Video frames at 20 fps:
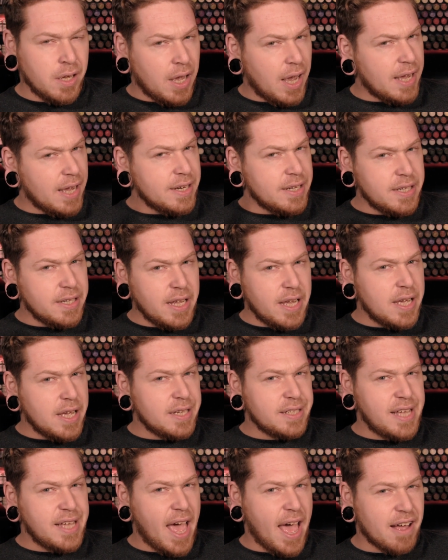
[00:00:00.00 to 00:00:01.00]
And
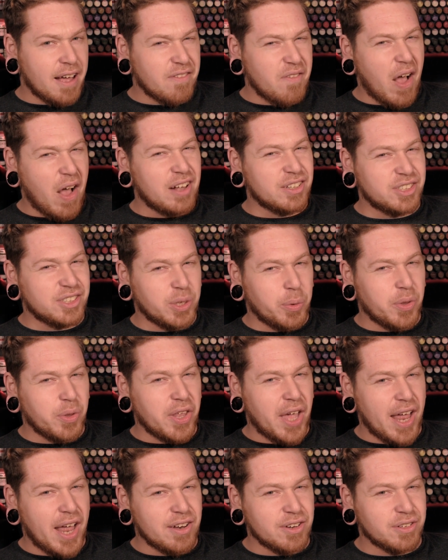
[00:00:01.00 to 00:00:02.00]
yeah, I'll see you at
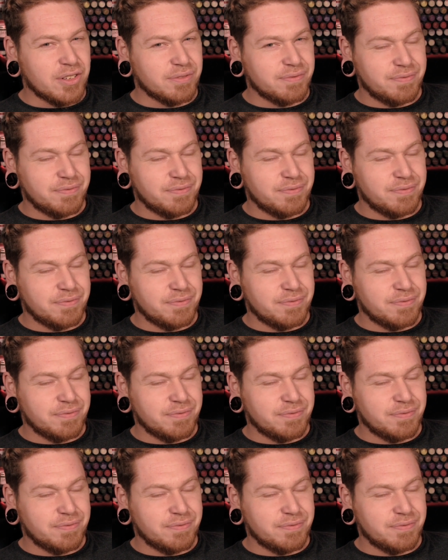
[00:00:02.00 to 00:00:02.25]
the end.